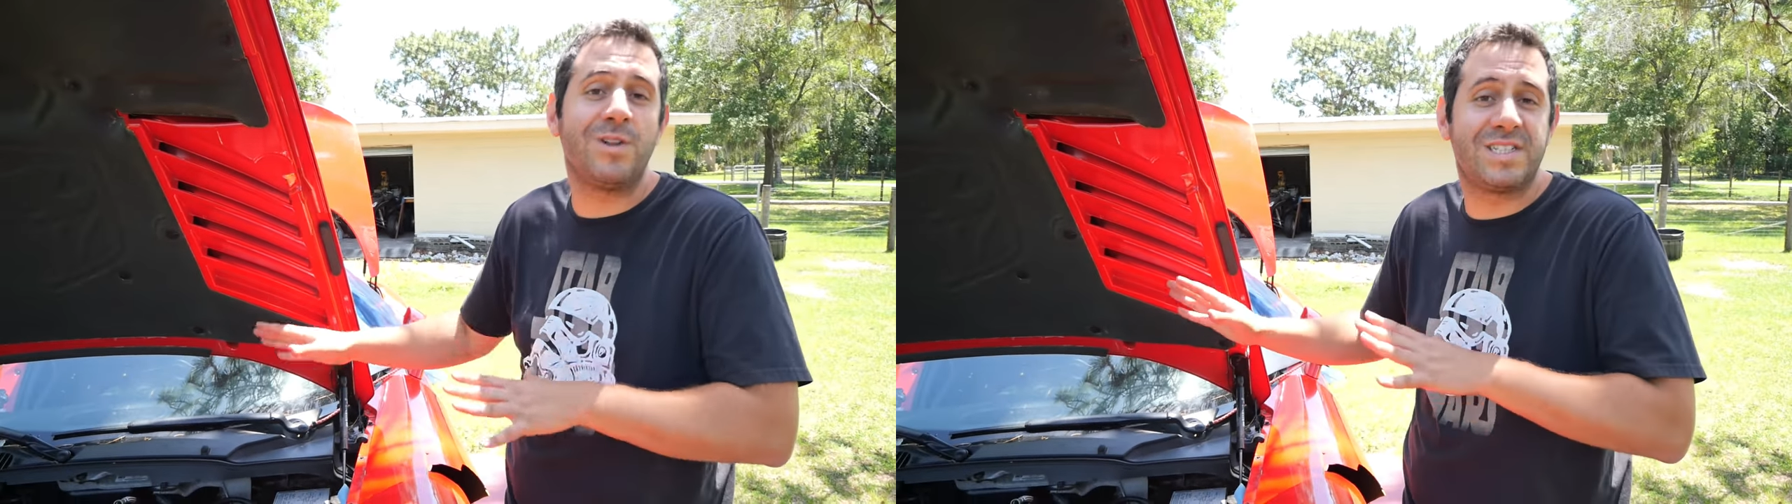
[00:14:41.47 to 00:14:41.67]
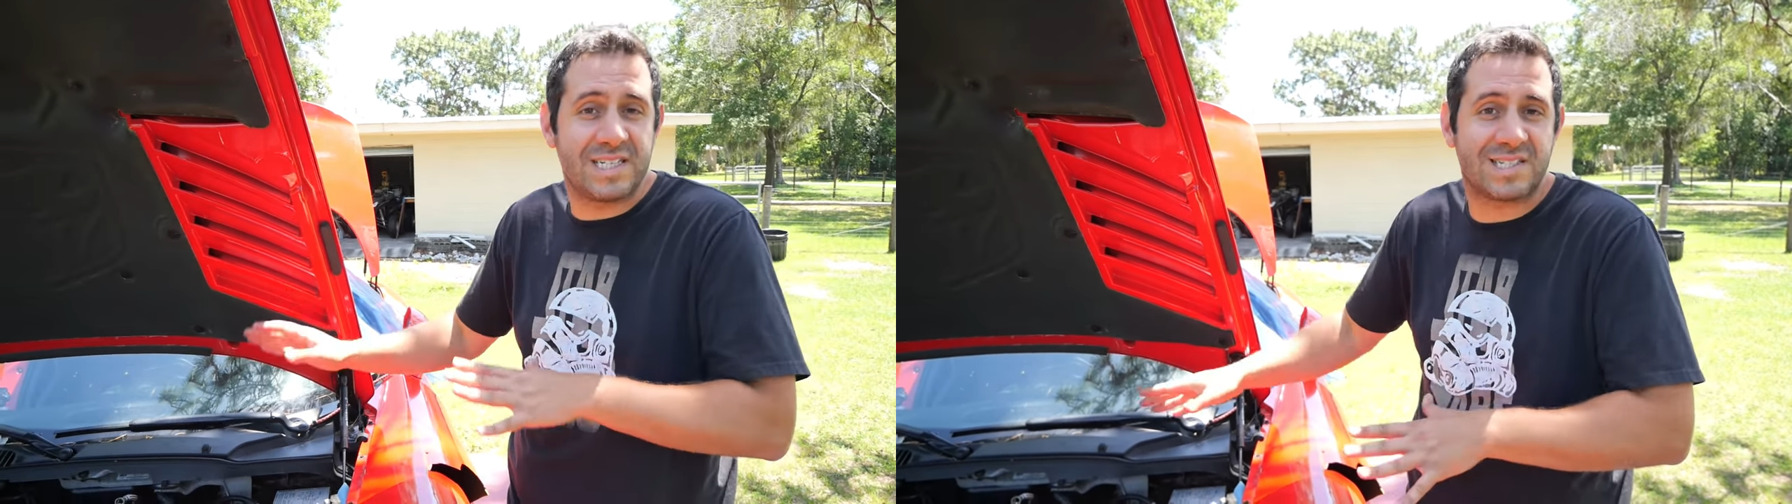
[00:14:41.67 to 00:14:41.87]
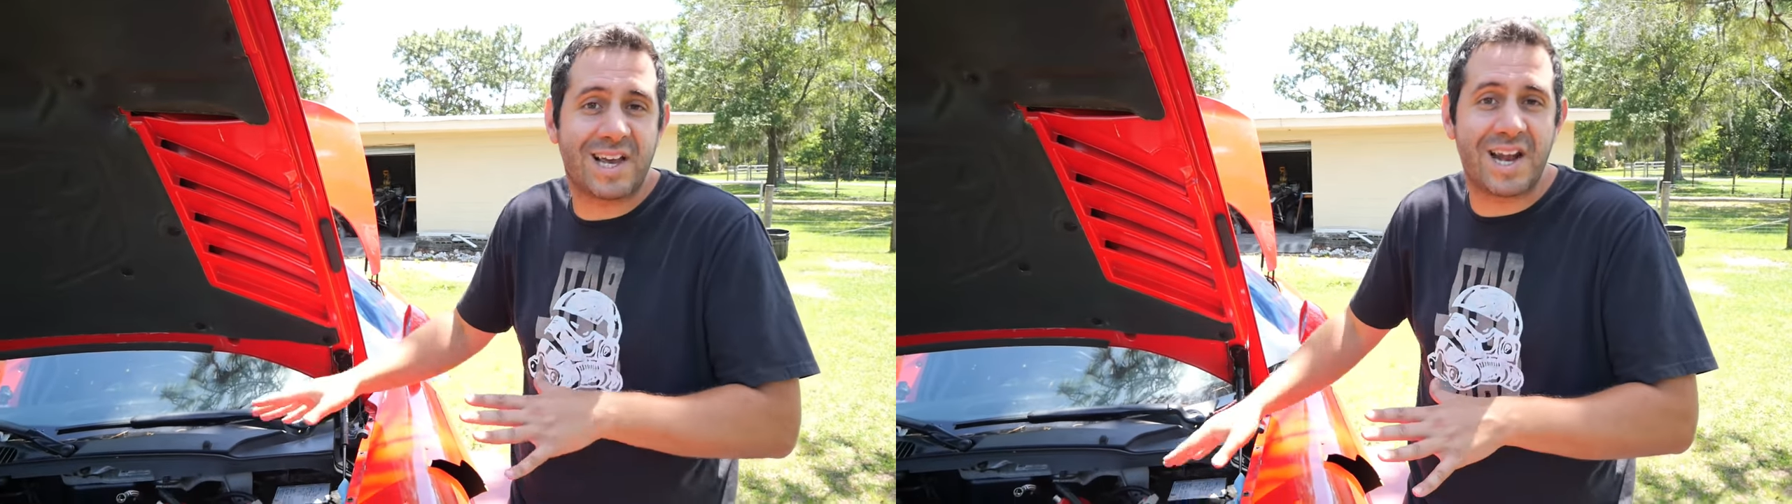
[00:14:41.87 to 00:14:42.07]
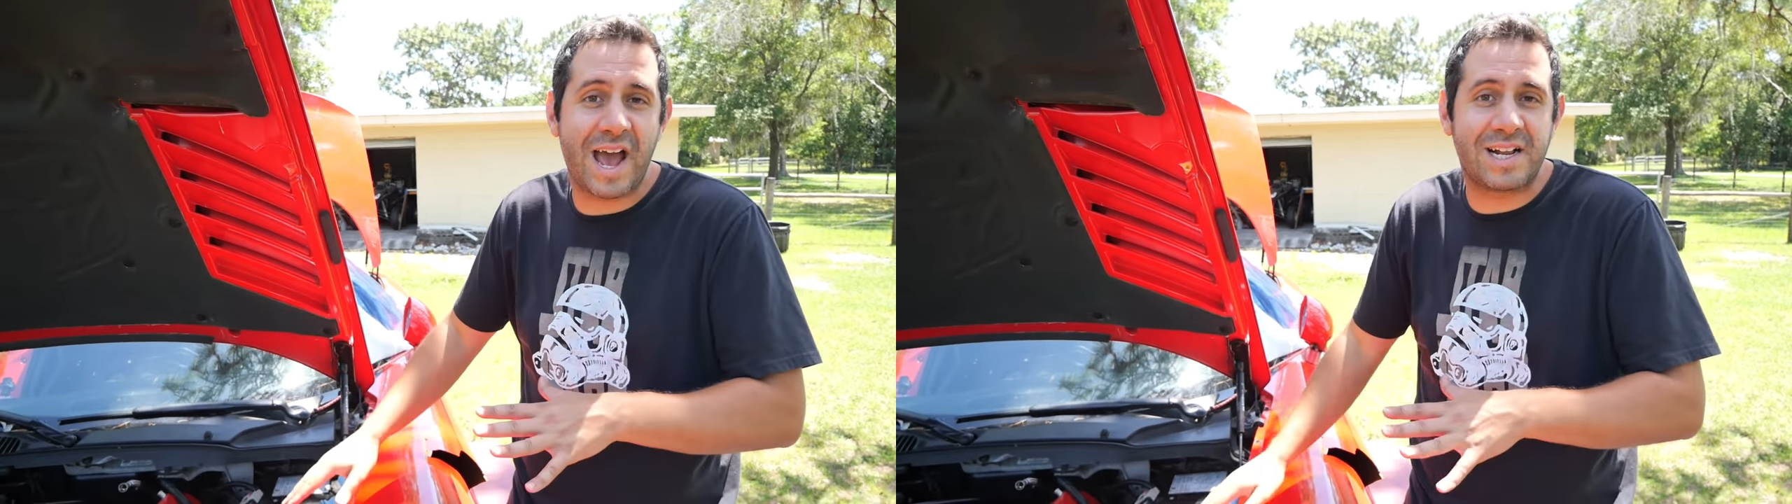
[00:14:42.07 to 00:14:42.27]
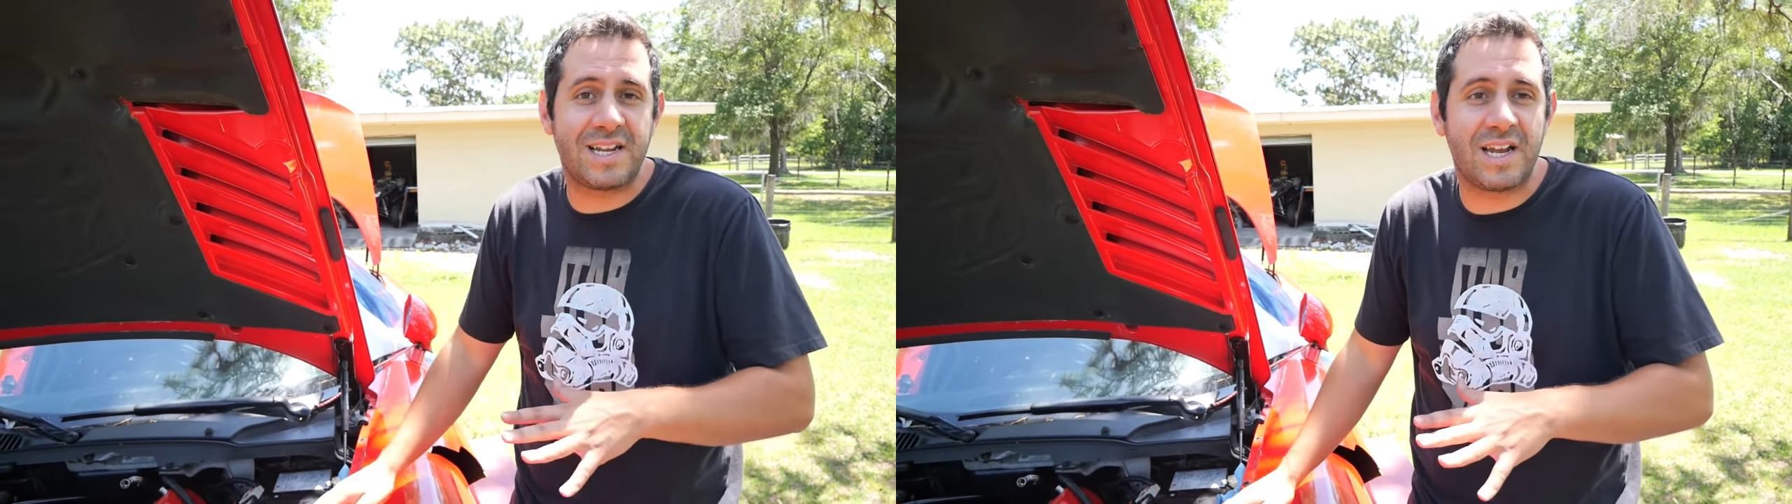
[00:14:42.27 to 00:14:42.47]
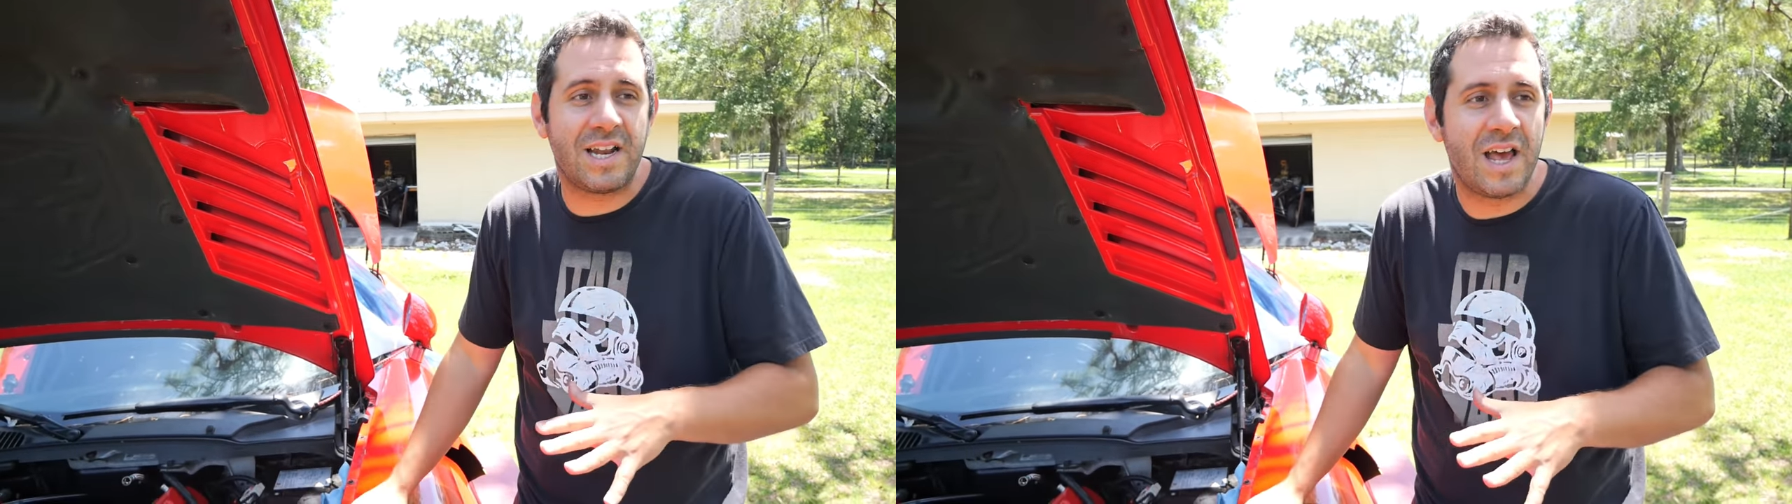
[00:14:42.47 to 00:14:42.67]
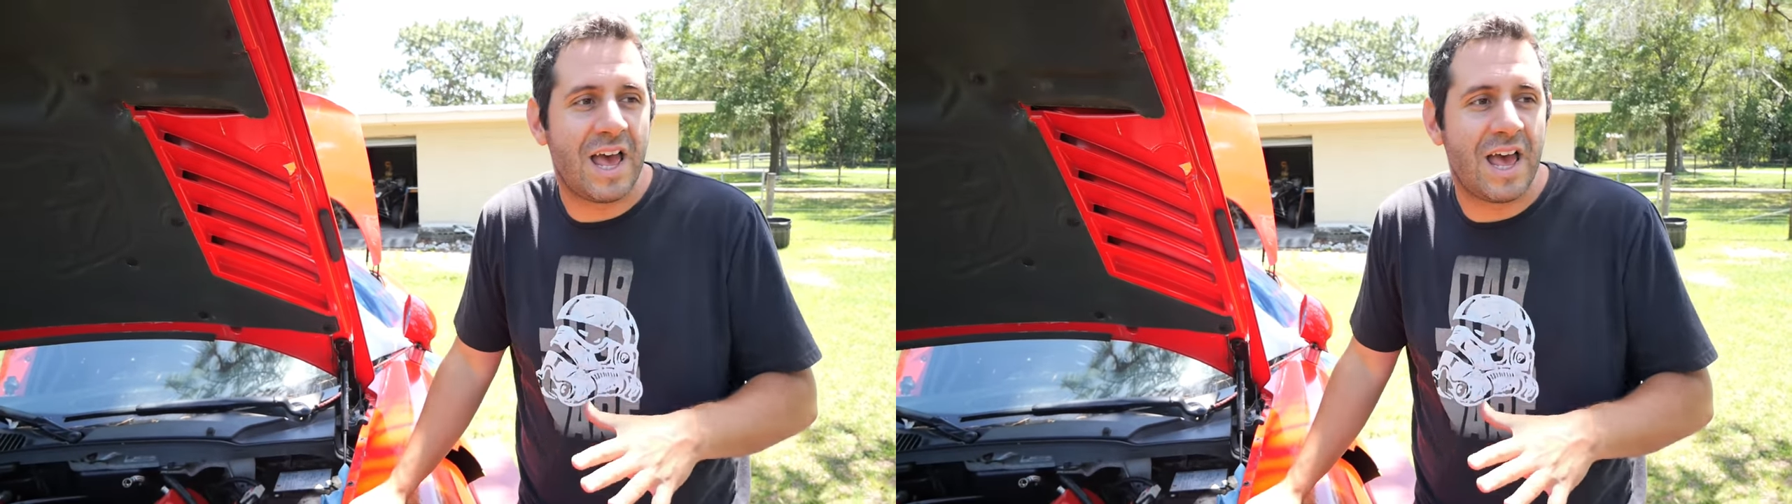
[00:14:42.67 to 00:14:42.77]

disconnected.